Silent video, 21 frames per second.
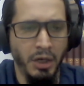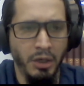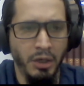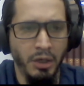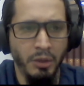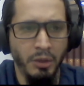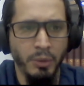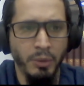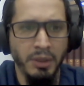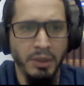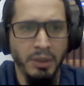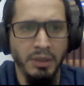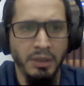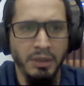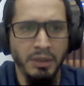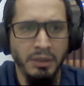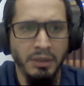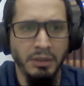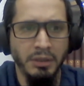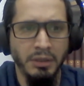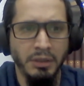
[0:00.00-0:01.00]

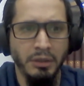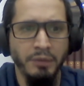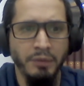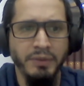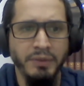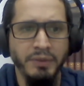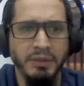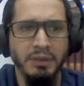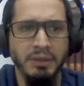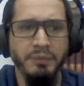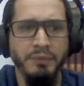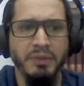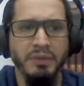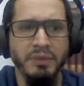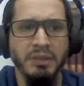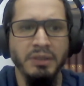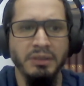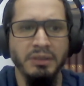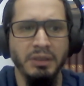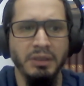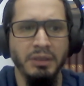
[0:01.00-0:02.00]
Our objective
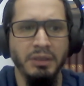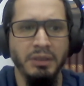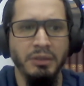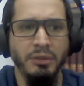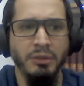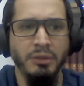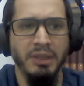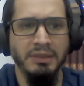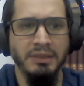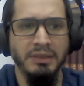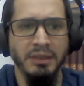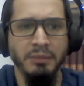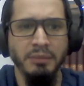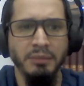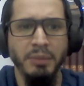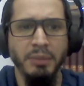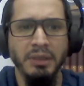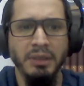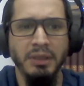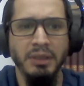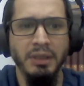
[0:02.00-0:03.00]
is to
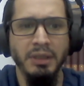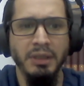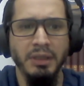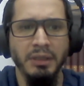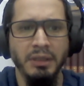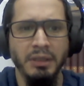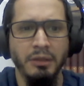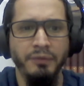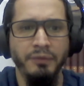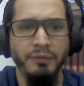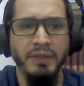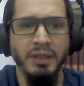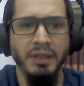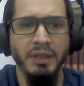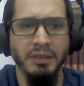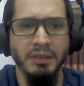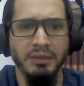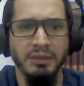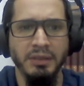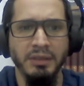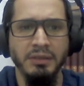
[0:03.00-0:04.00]
assessment of the
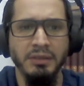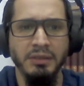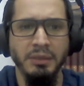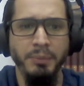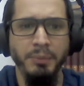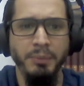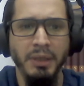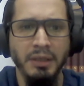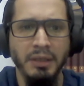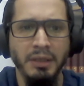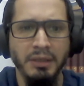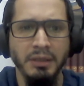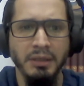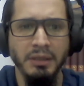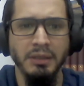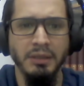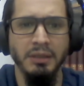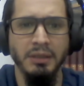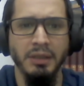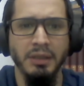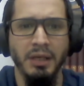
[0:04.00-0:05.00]
sensibility
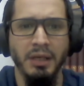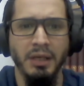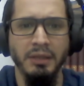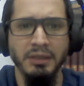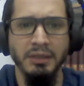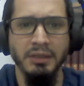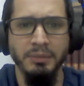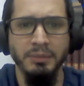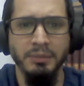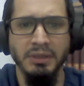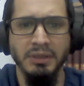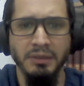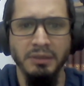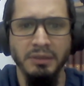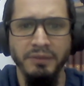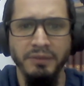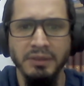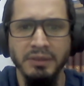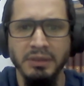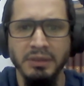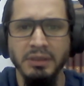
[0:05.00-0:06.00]
and the
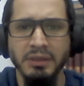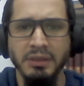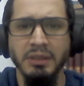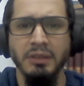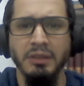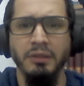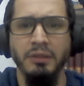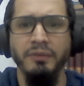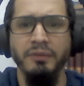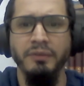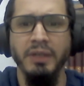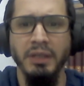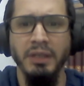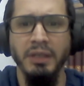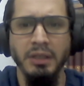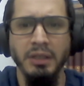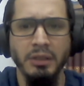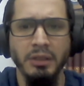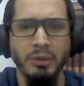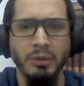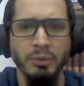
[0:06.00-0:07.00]
specificity of the
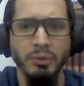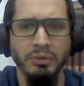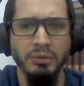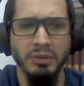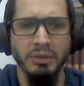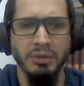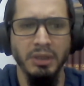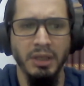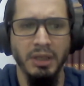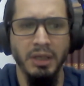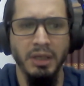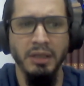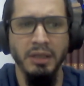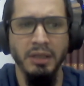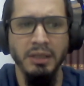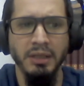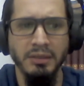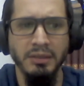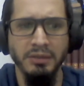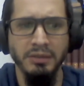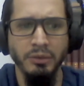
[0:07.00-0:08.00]
Prinose and
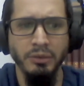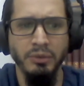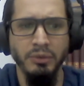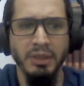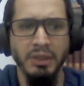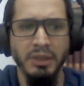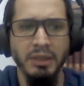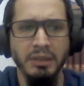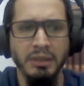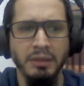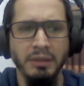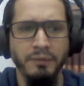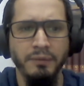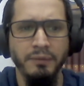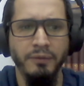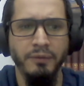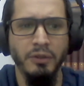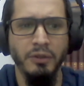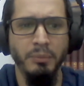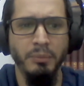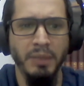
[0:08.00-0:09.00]
its utility
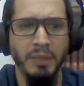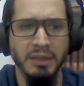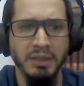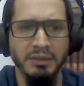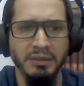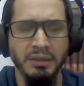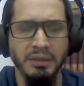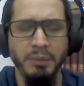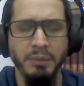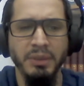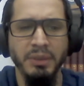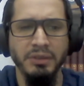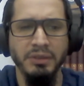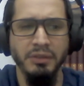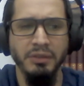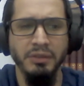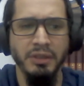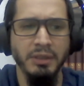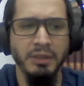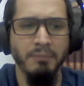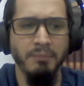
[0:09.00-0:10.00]
for mass TB
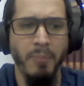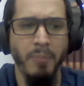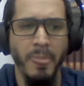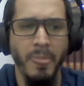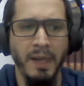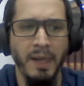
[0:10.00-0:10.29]
screening.